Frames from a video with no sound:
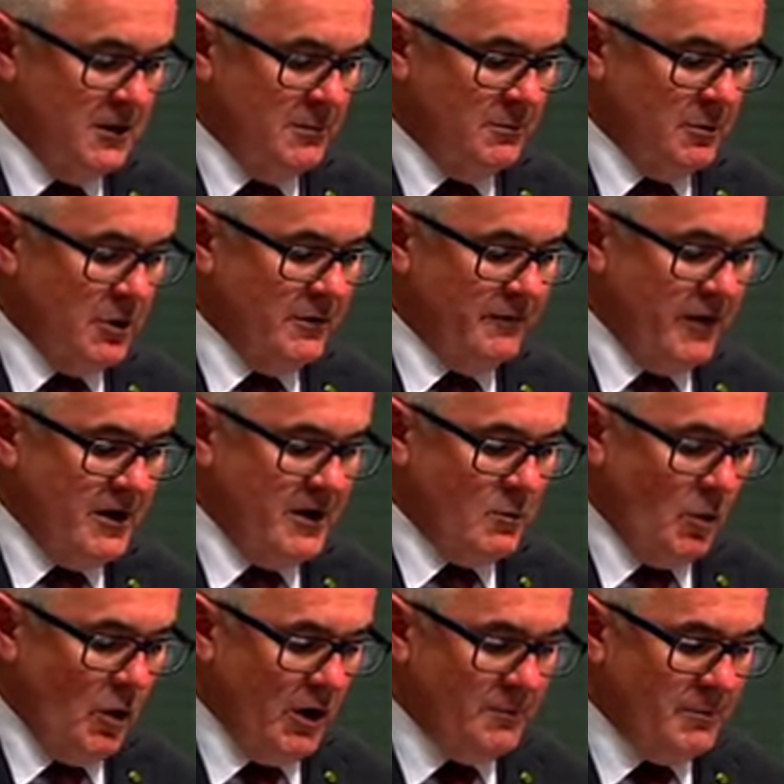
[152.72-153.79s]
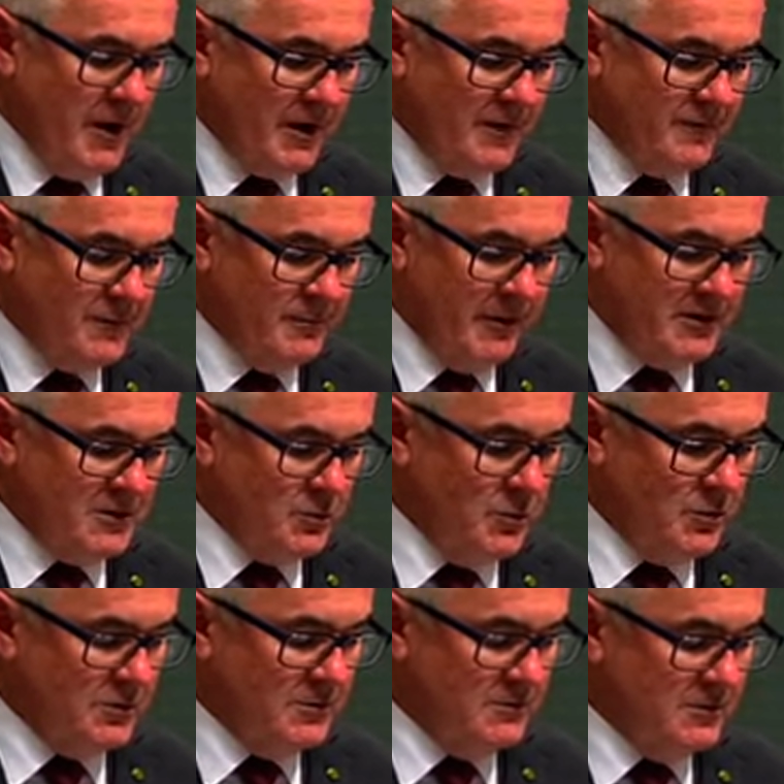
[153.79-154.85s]
Moreover, any windback of the
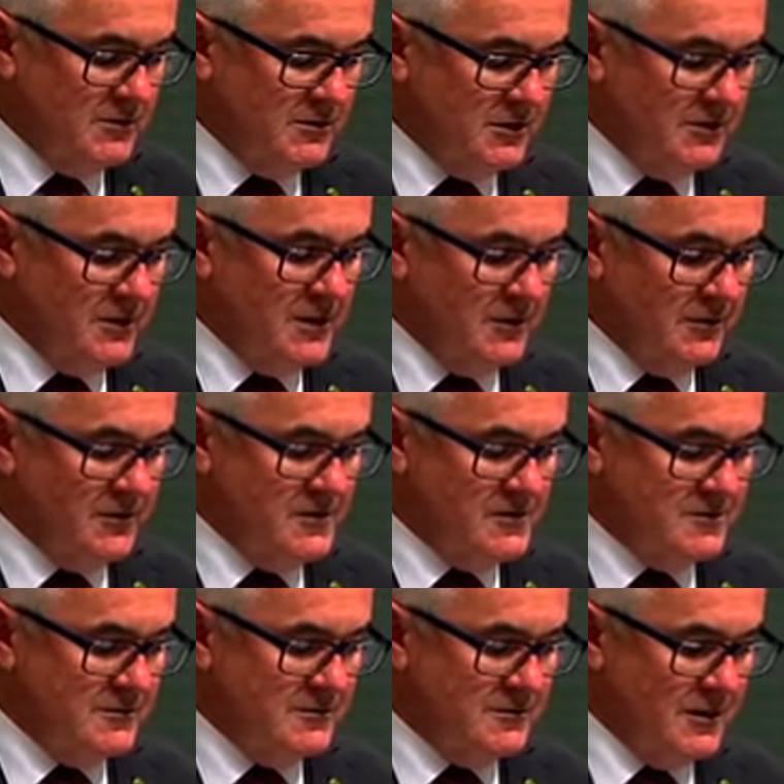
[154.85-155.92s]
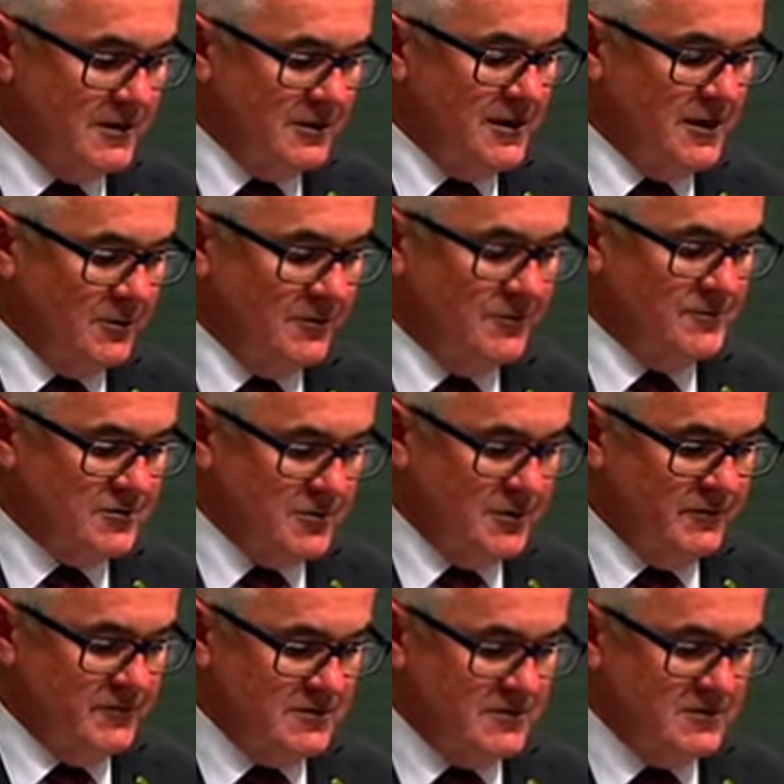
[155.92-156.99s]
much-welcomed telehealth
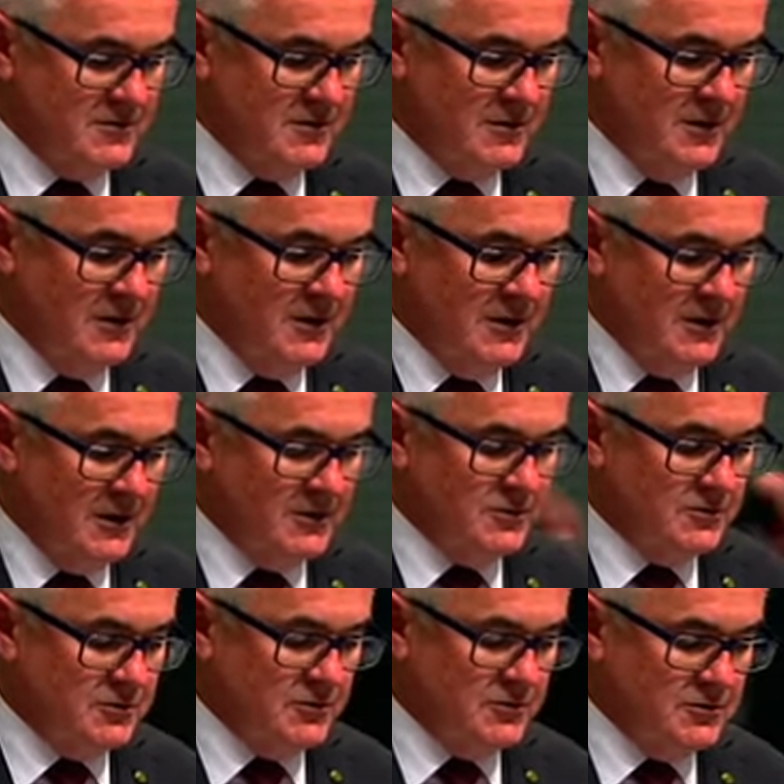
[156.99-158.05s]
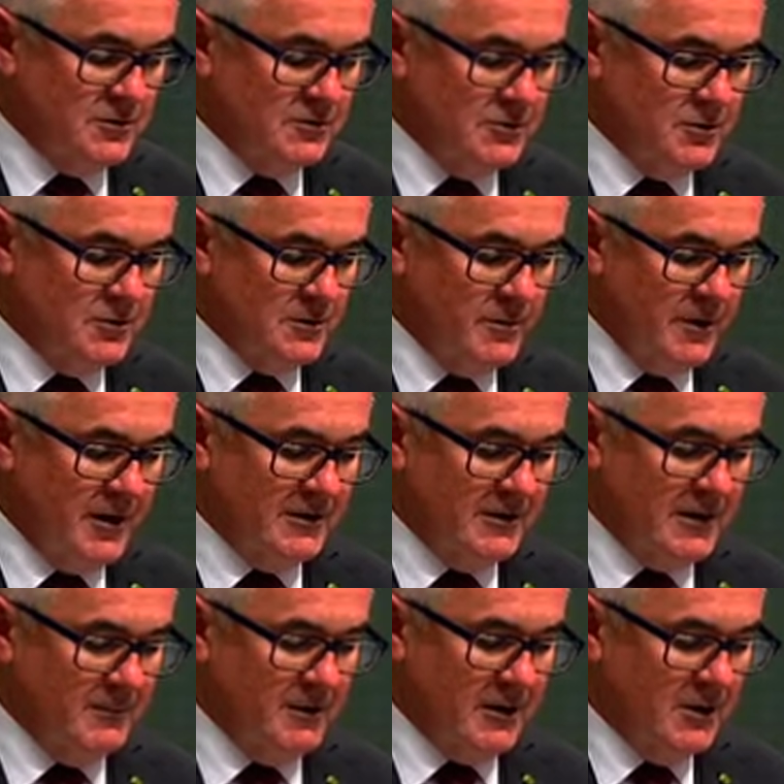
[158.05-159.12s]
services introduced during the
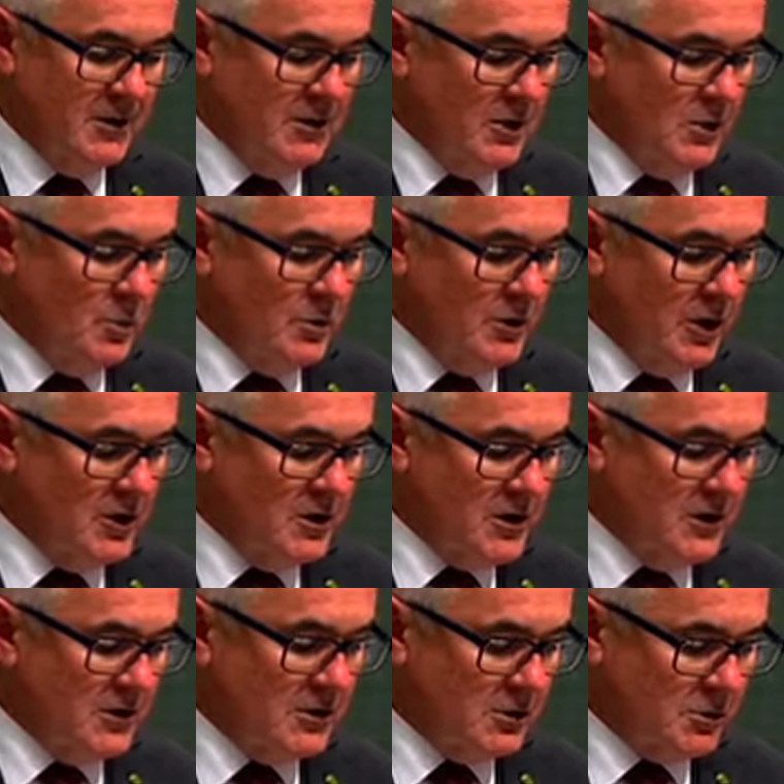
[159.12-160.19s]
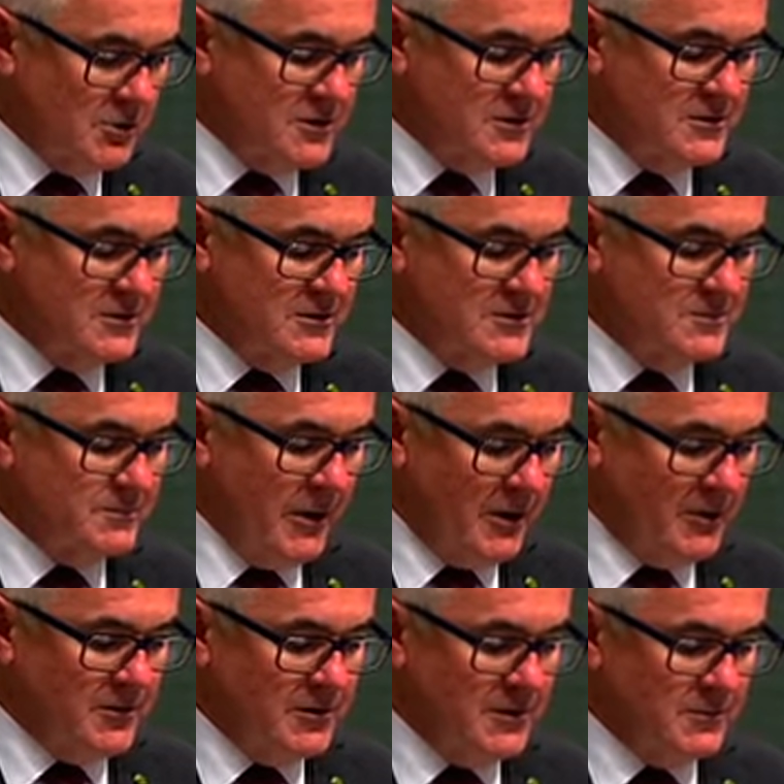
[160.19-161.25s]
pandemic would only increase the
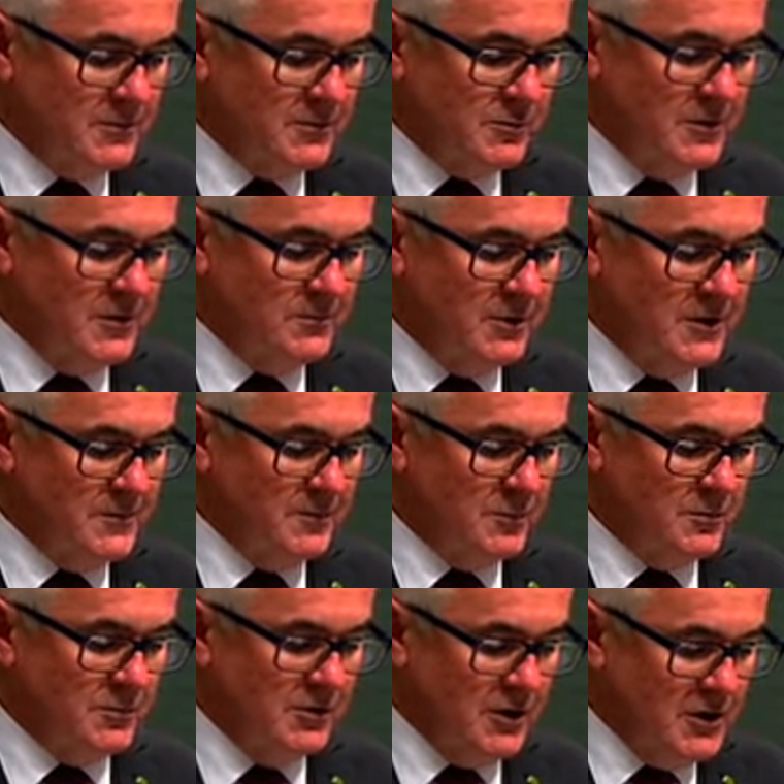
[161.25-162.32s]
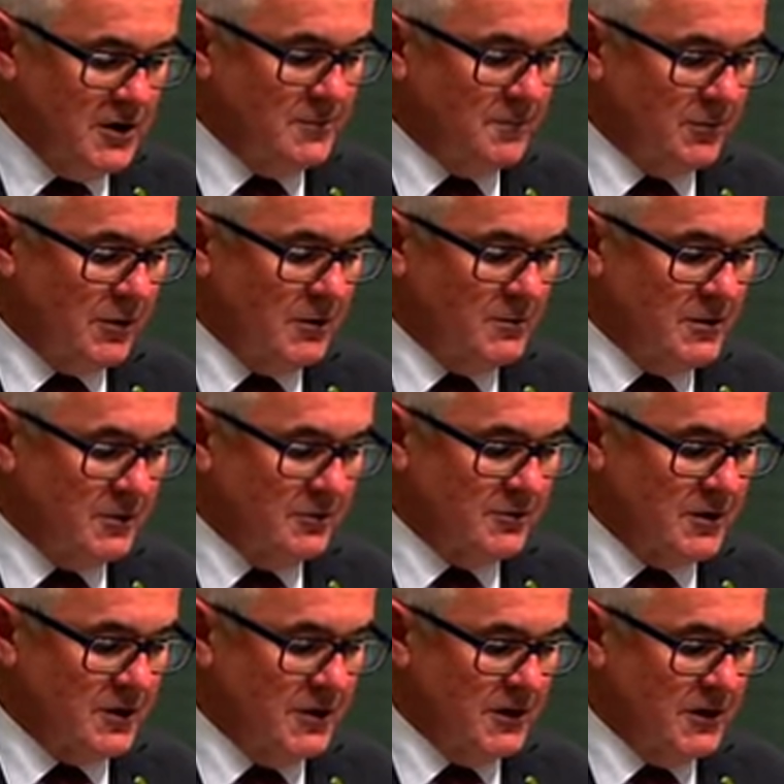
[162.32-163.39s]
disparity between people needing primary health
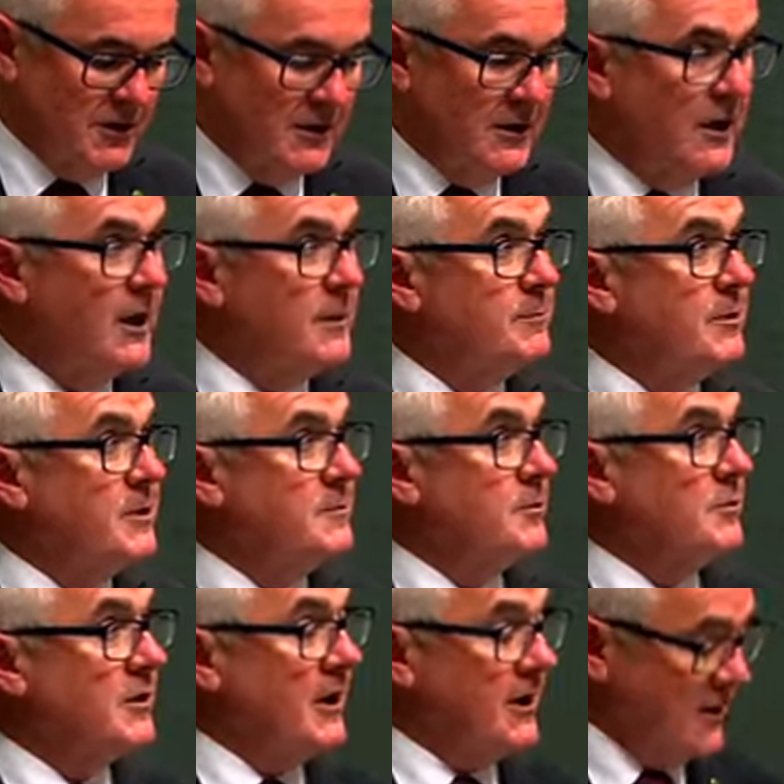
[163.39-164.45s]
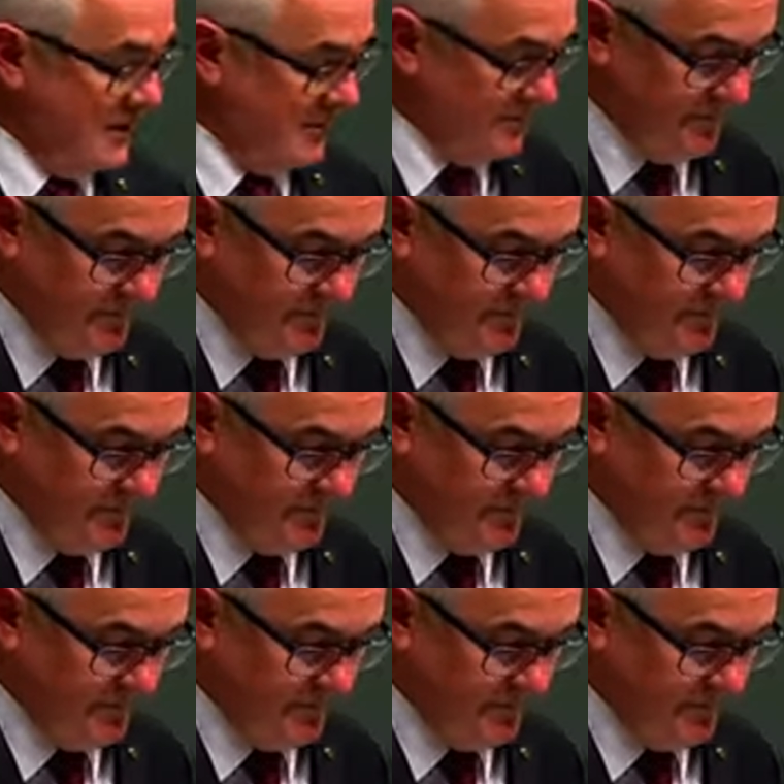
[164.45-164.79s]
care and people getting it.